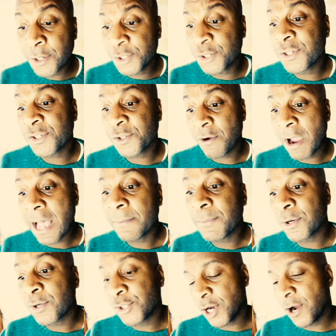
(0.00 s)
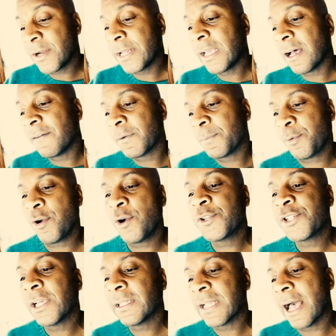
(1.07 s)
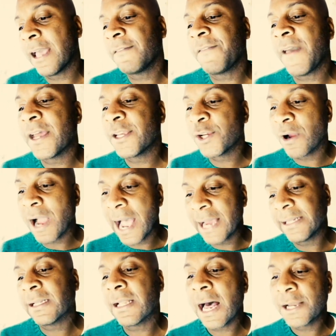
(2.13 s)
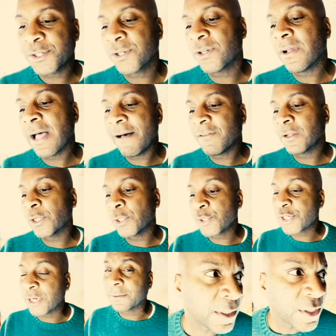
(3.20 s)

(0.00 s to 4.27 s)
Could you describe your journey of approaching life and your ideological evolution?